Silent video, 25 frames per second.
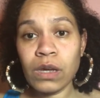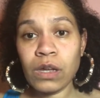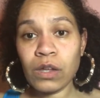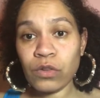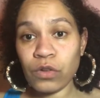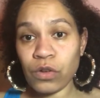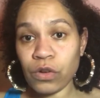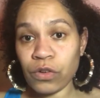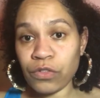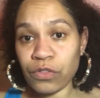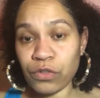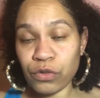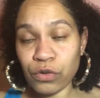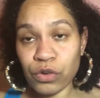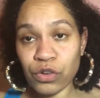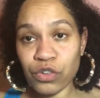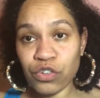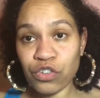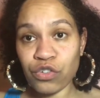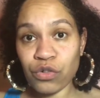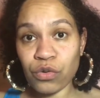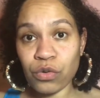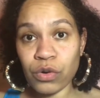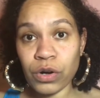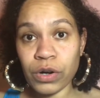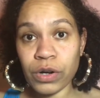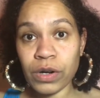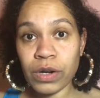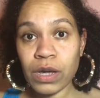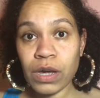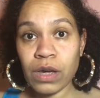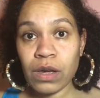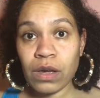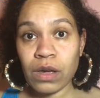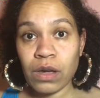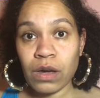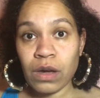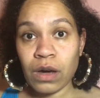long story short,
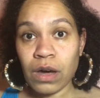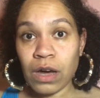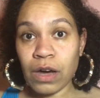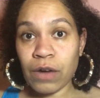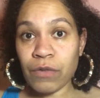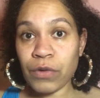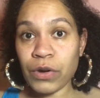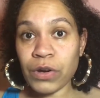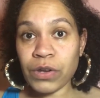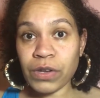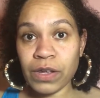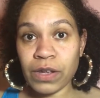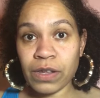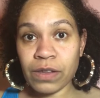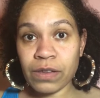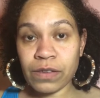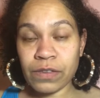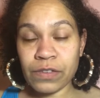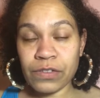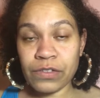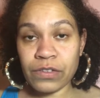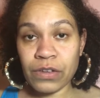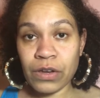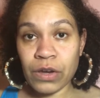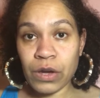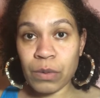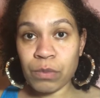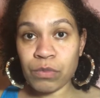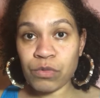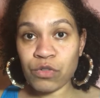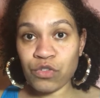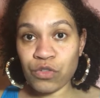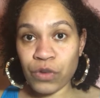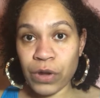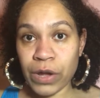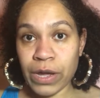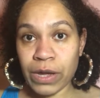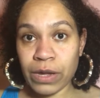Howard ends up
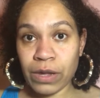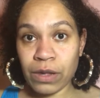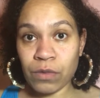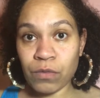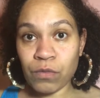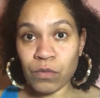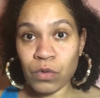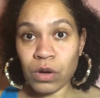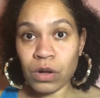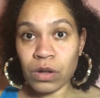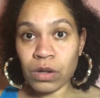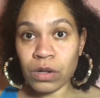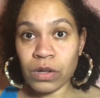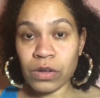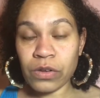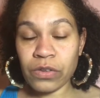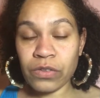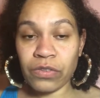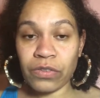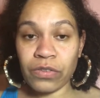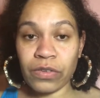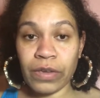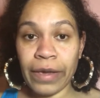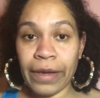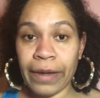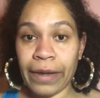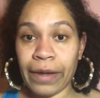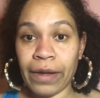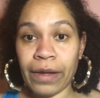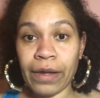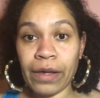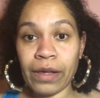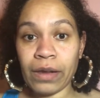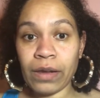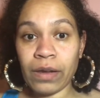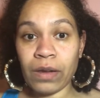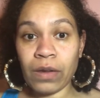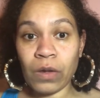dragging Wallace,
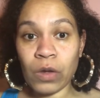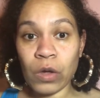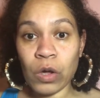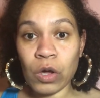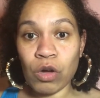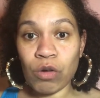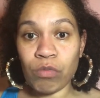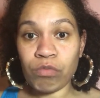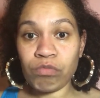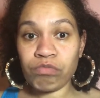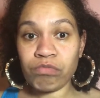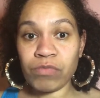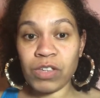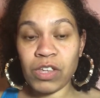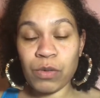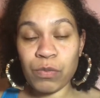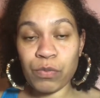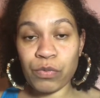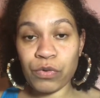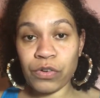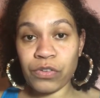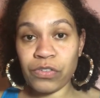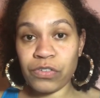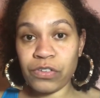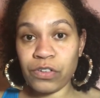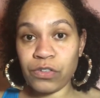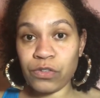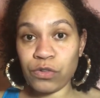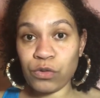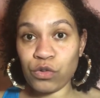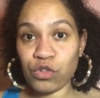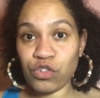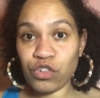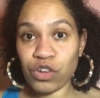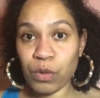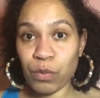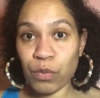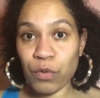and um, he proceeds to
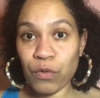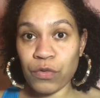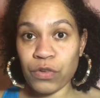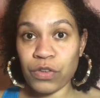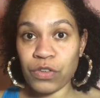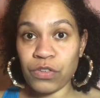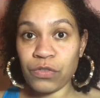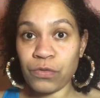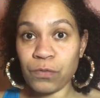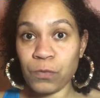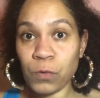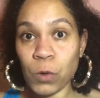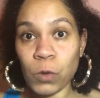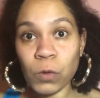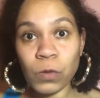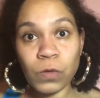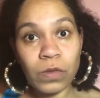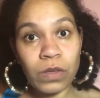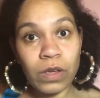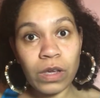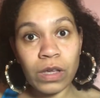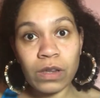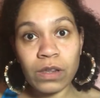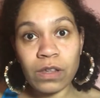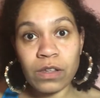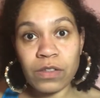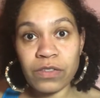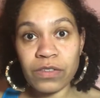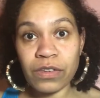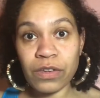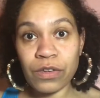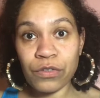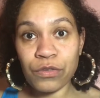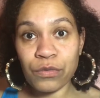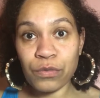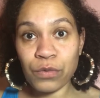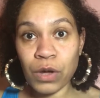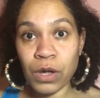chop off his foot, and he
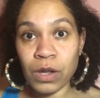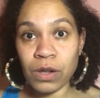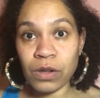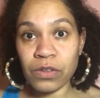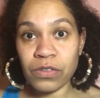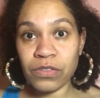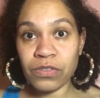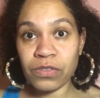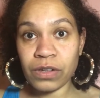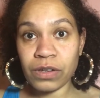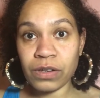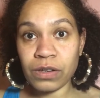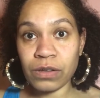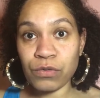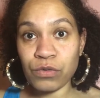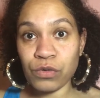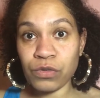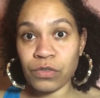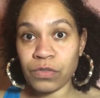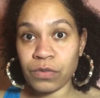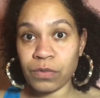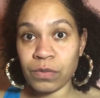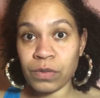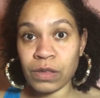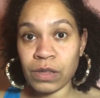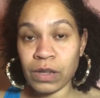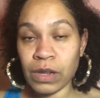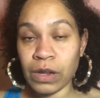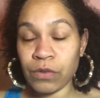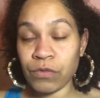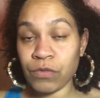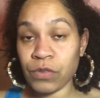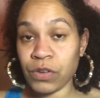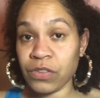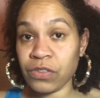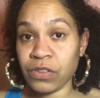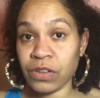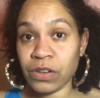tells Wallace that it was the
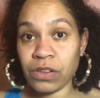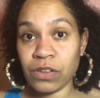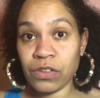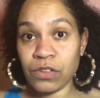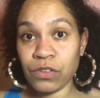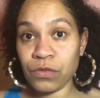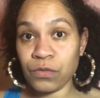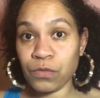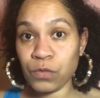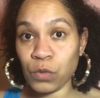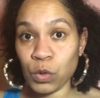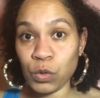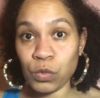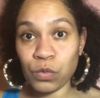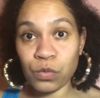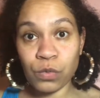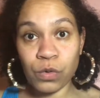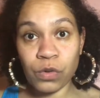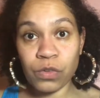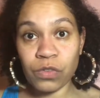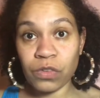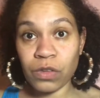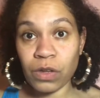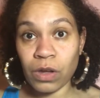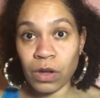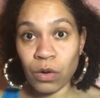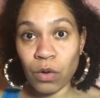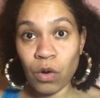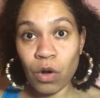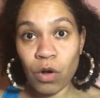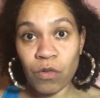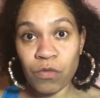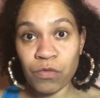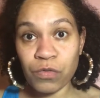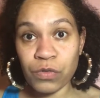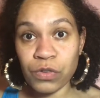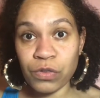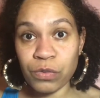reason his foot was cut
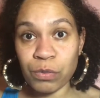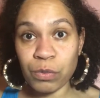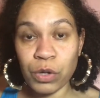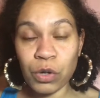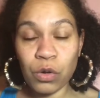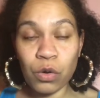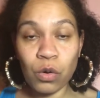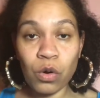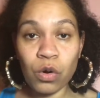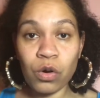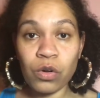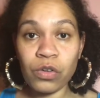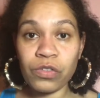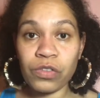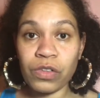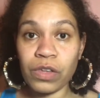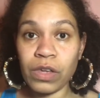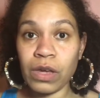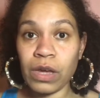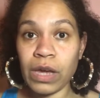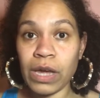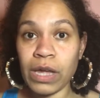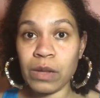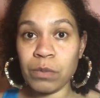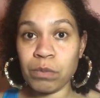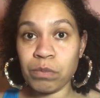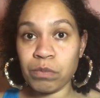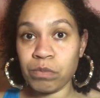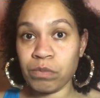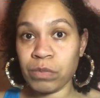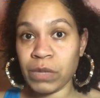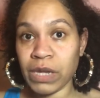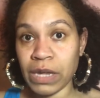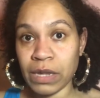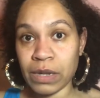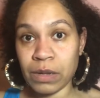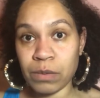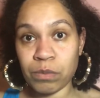off is because he had
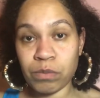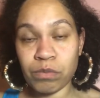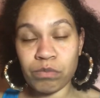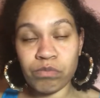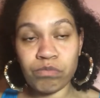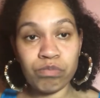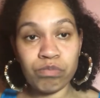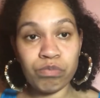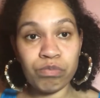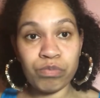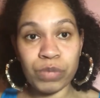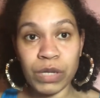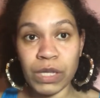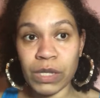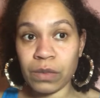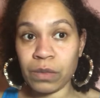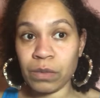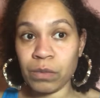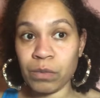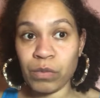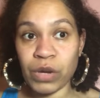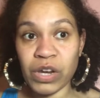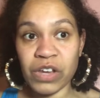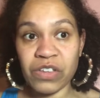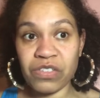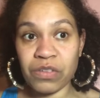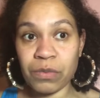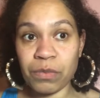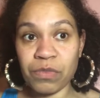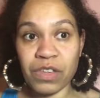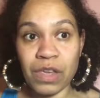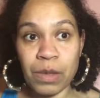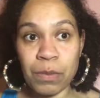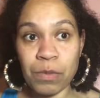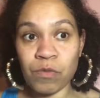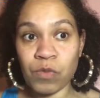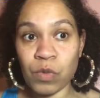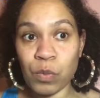get bitten by some
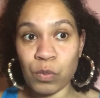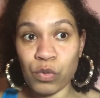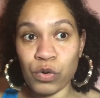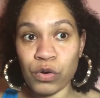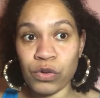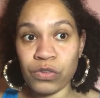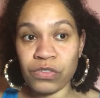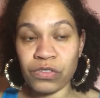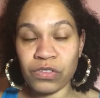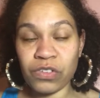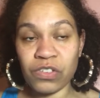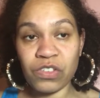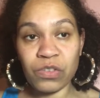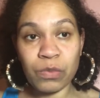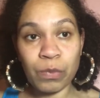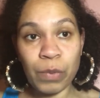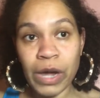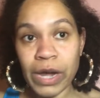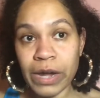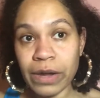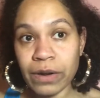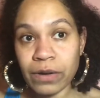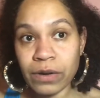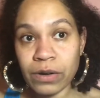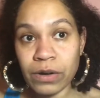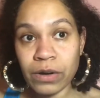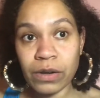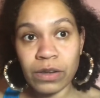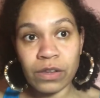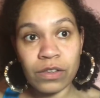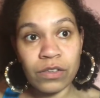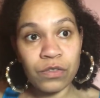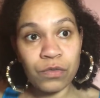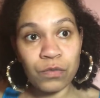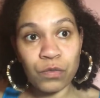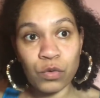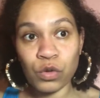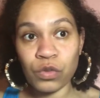type of a poisonous spider.
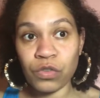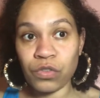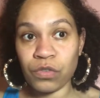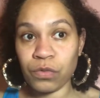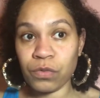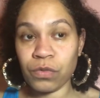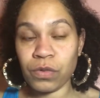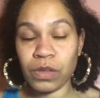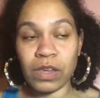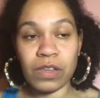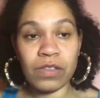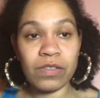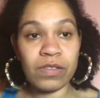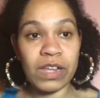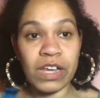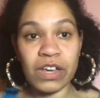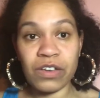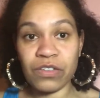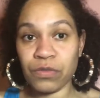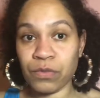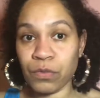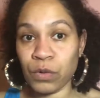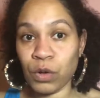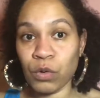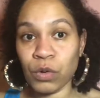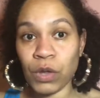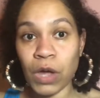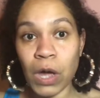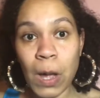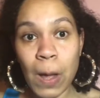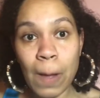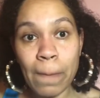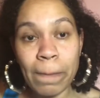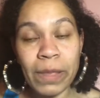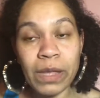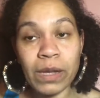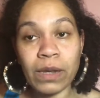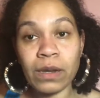His foot, his leg swelled
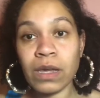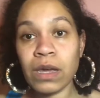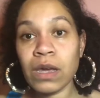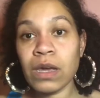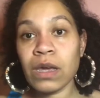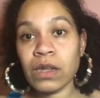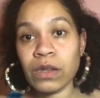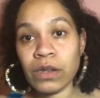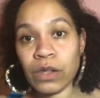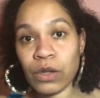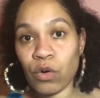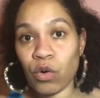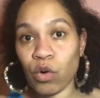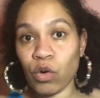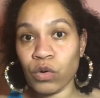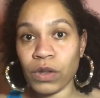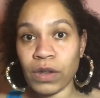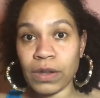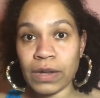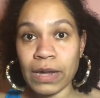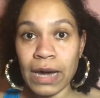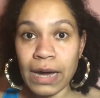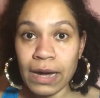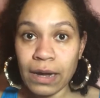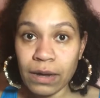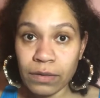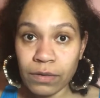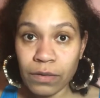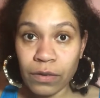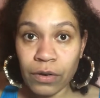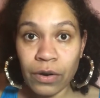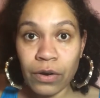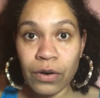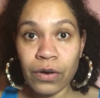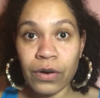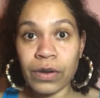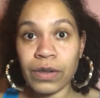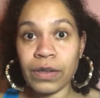up, and they called a
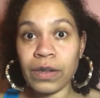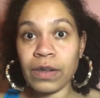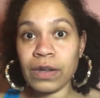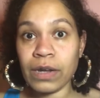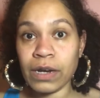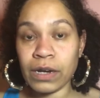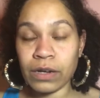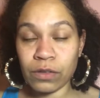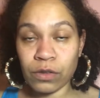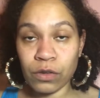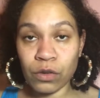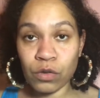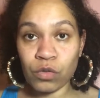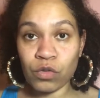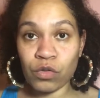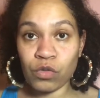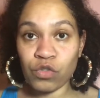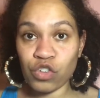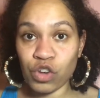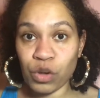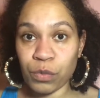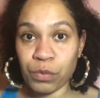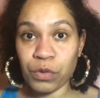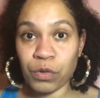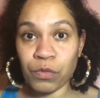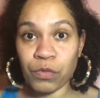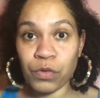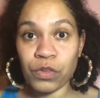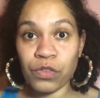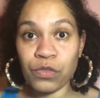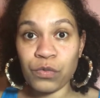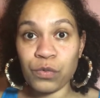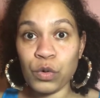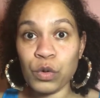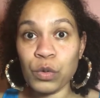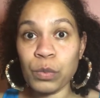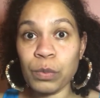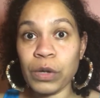doctor, and the doctor chopped off his
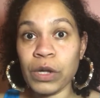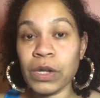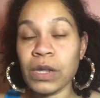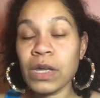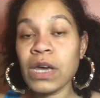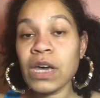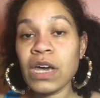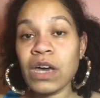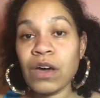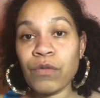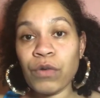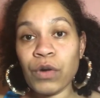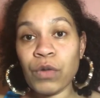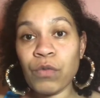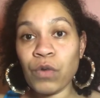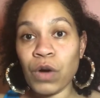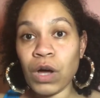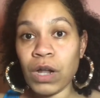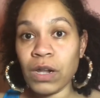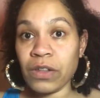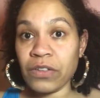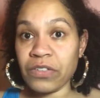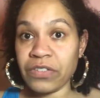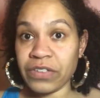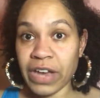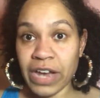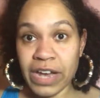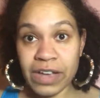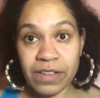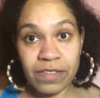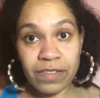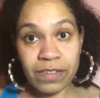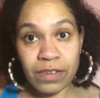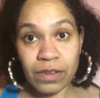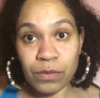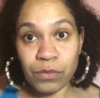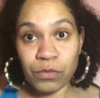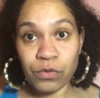foot. But when Wallace
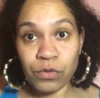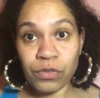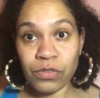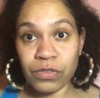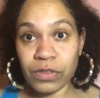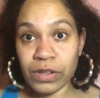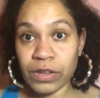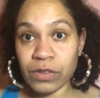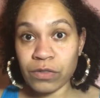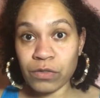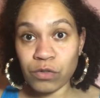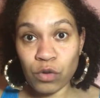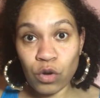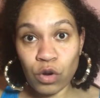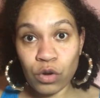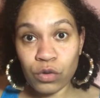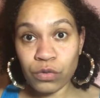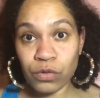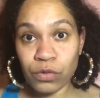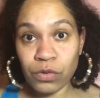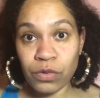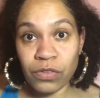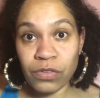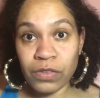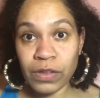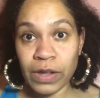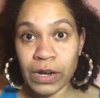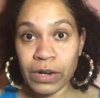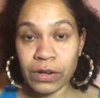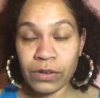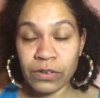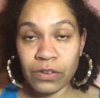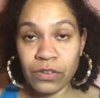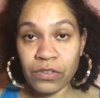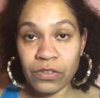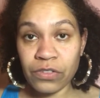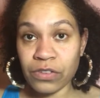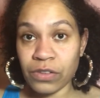asked him to stay, talk to this
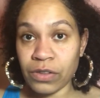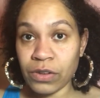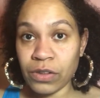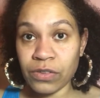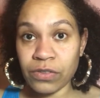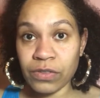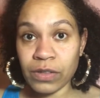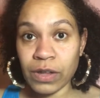doctor, see this